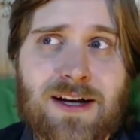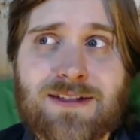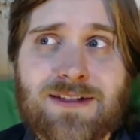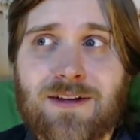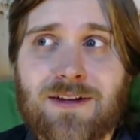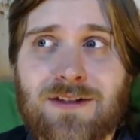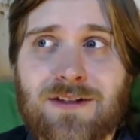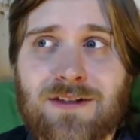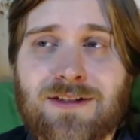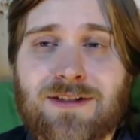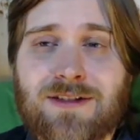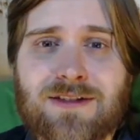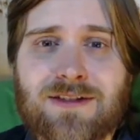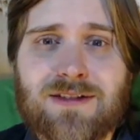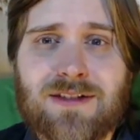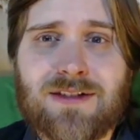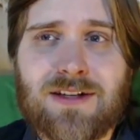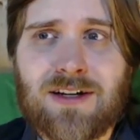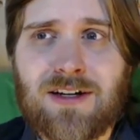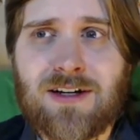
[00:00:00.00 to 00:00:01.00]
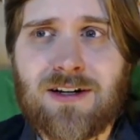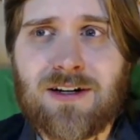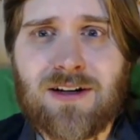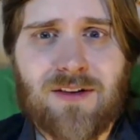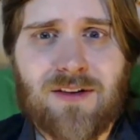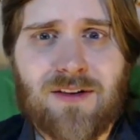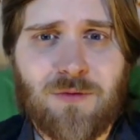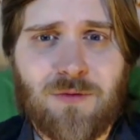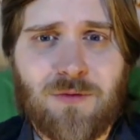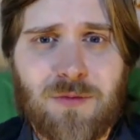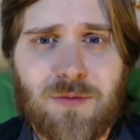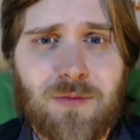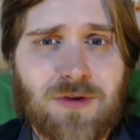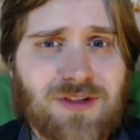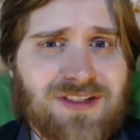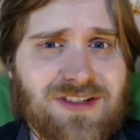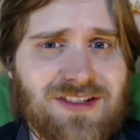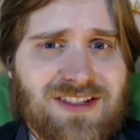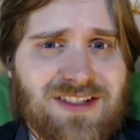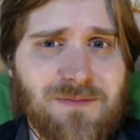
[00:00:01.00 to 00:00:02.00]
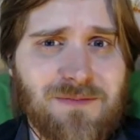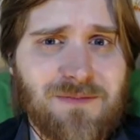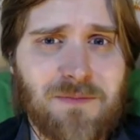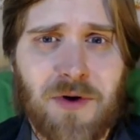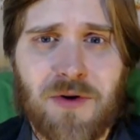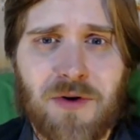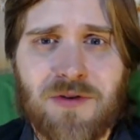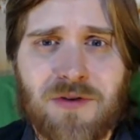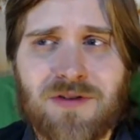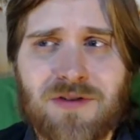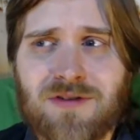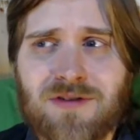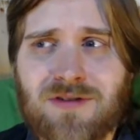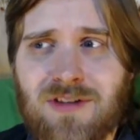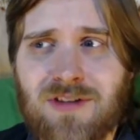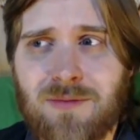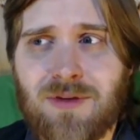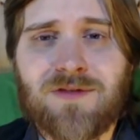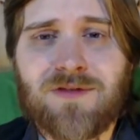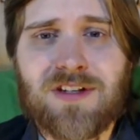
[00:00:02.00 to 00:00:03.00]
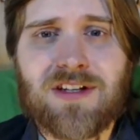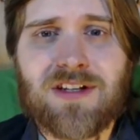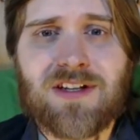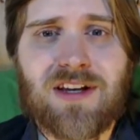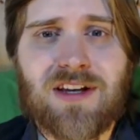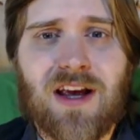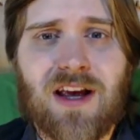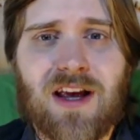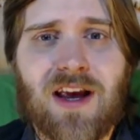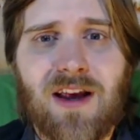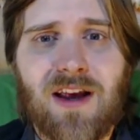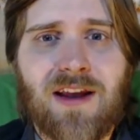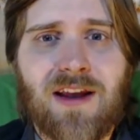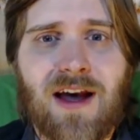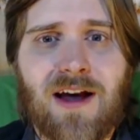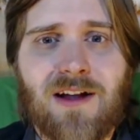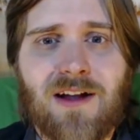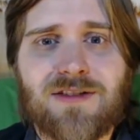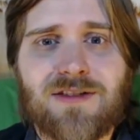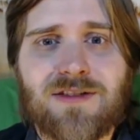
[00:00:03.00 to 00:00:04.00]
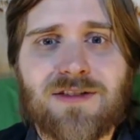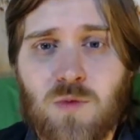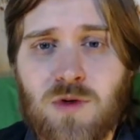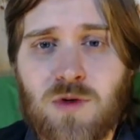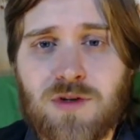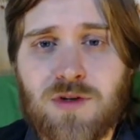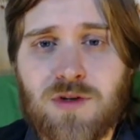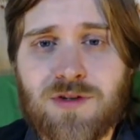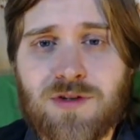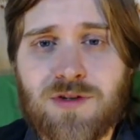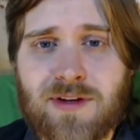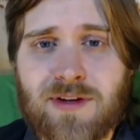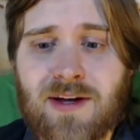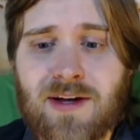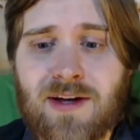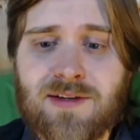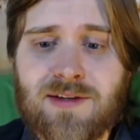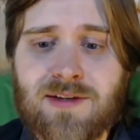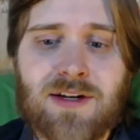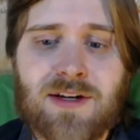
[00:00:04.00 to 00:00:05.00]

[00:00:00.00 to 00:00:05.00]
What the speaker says: Now, this is if you remember, Tim Burton, I believe, did an Alice in Wonderland.